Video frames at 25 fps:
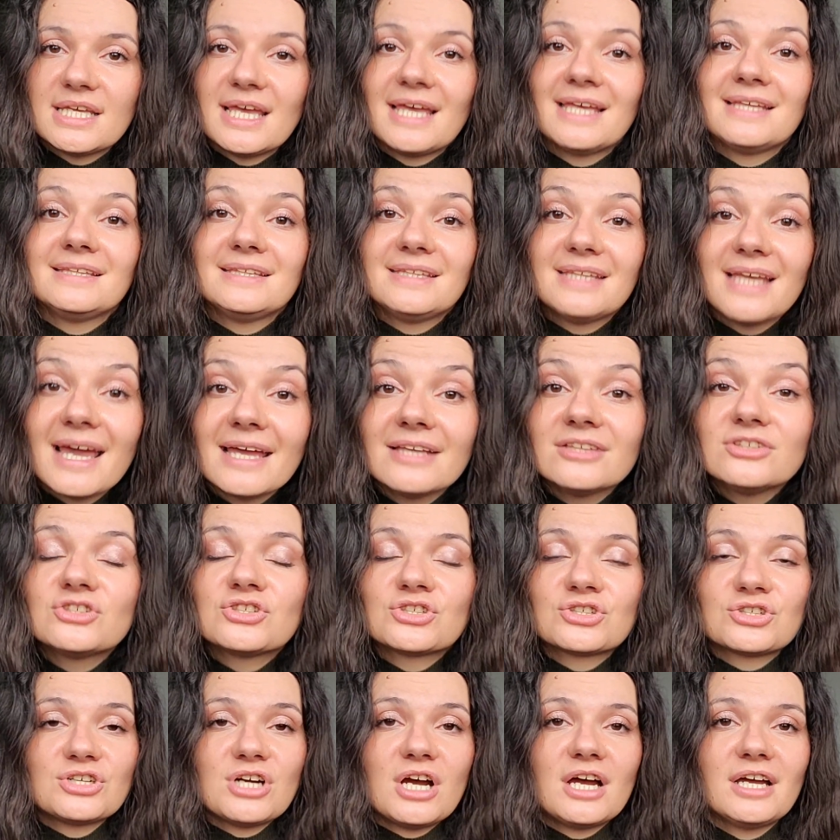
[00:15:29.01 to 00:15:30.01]
And then
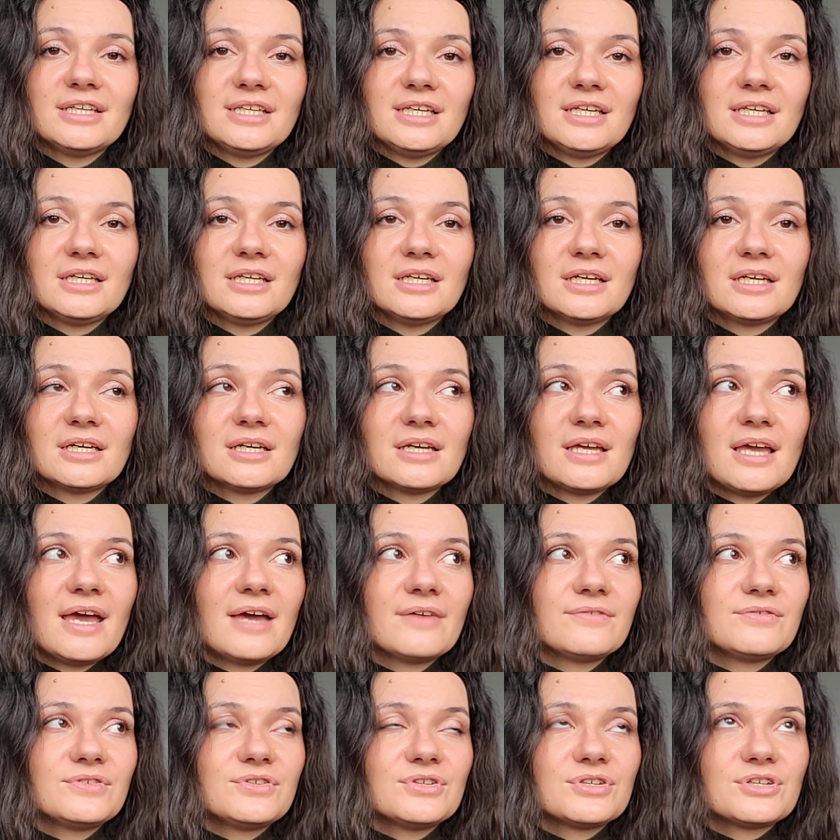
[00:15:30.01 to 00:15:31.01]
trying,
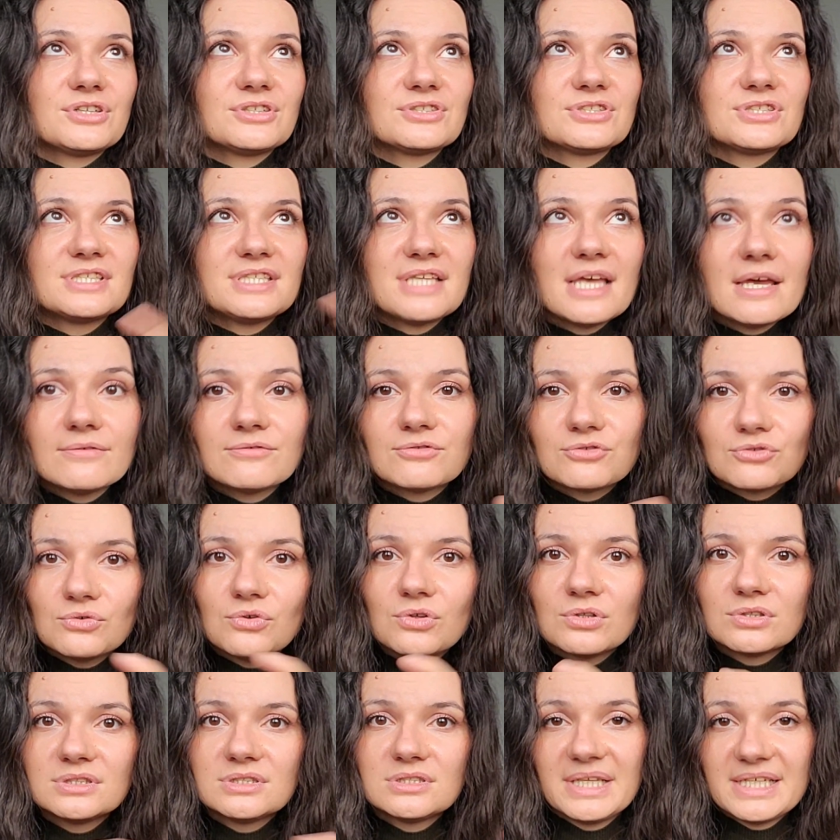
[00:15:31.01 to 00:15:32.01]
after
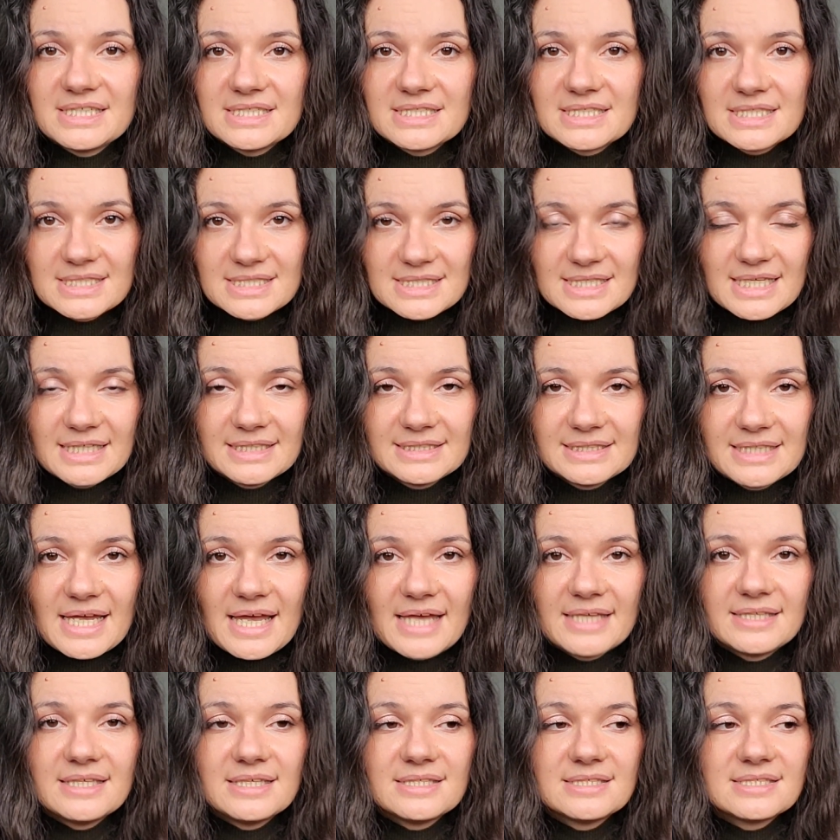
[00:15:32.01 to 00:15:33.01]
several places like
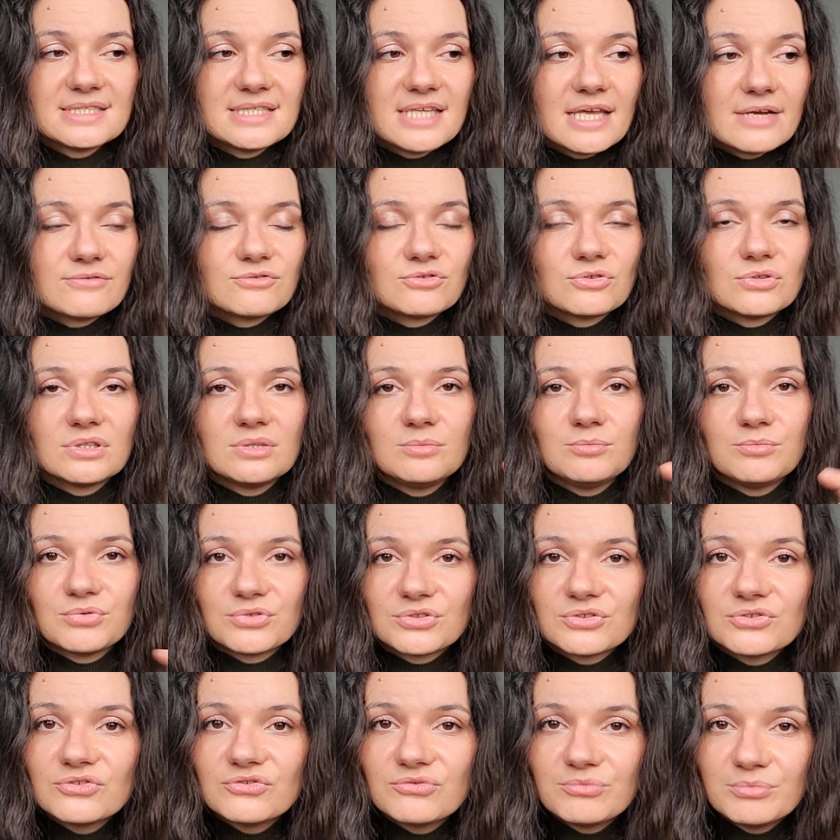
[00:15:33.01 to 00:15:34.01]
that and several
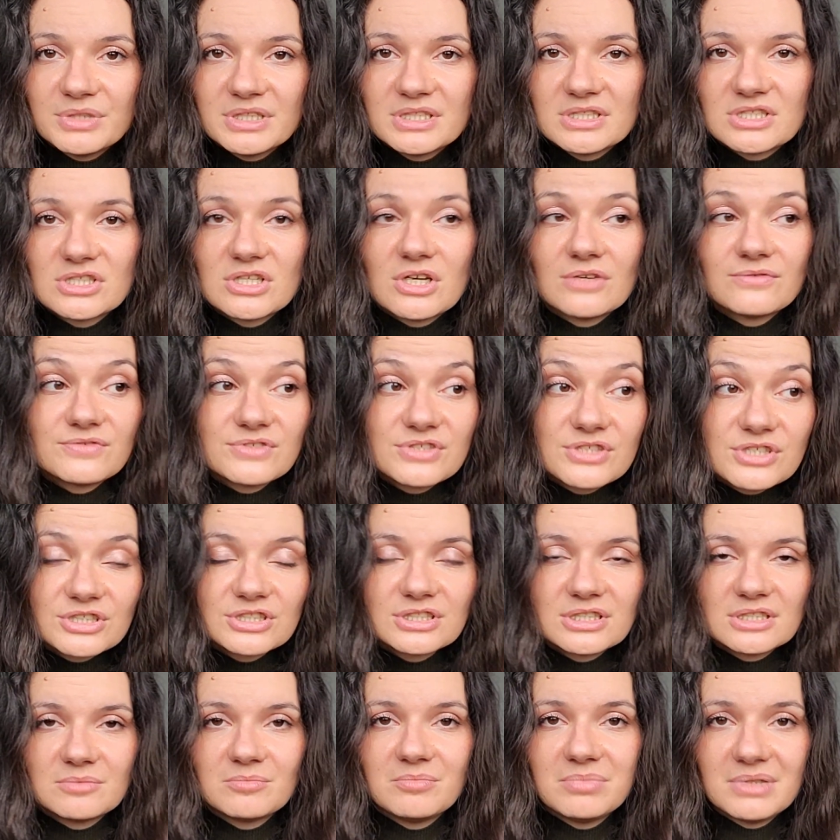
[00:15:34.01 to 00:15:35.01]
improvements of
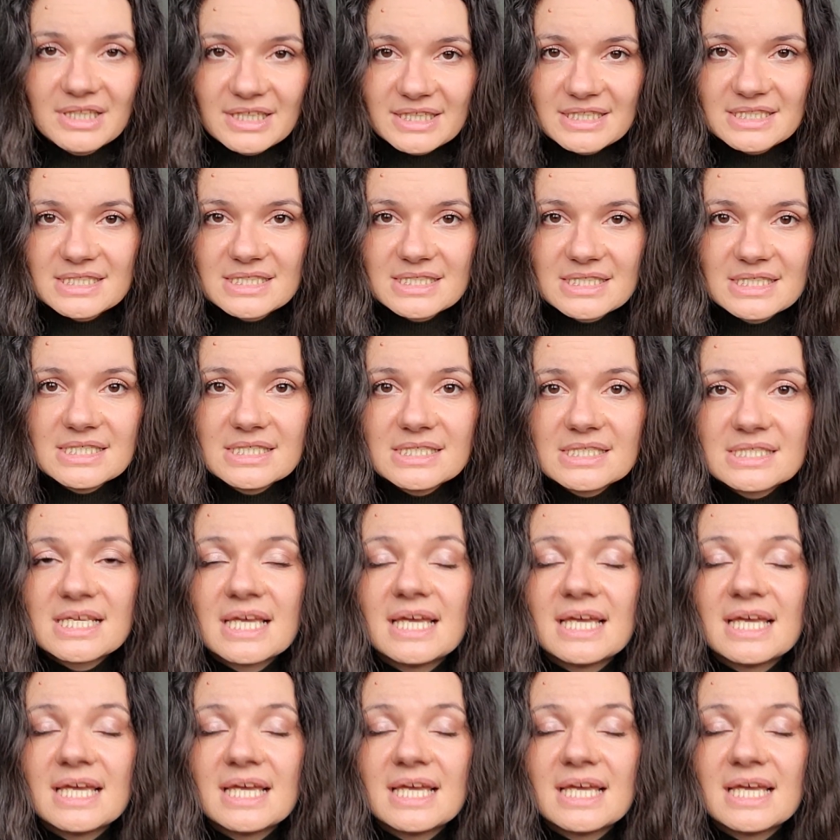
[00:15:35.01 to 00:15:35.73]
certain places,